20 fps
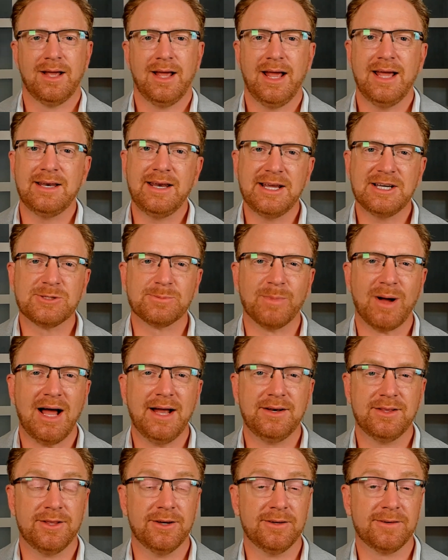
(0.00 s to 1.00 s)
In his
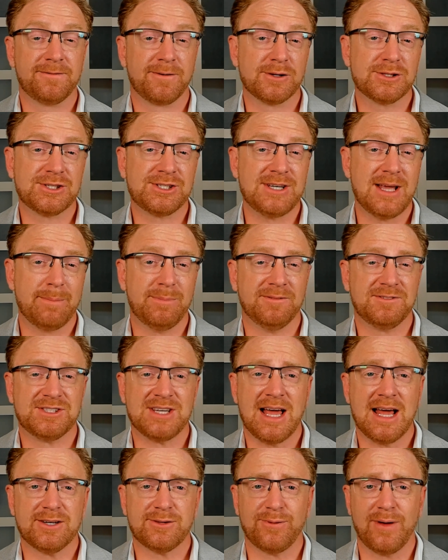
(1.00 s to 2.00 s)
mind, the first step of
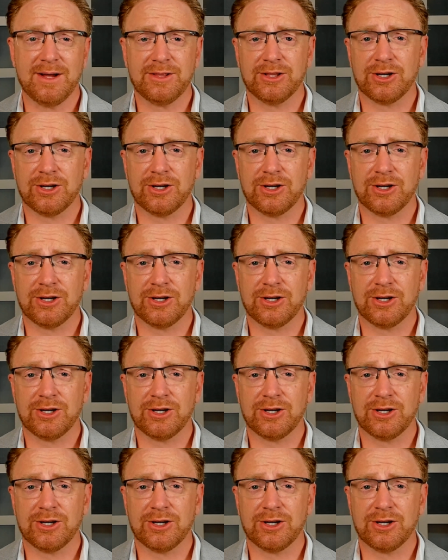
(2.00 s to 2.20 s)
satisfying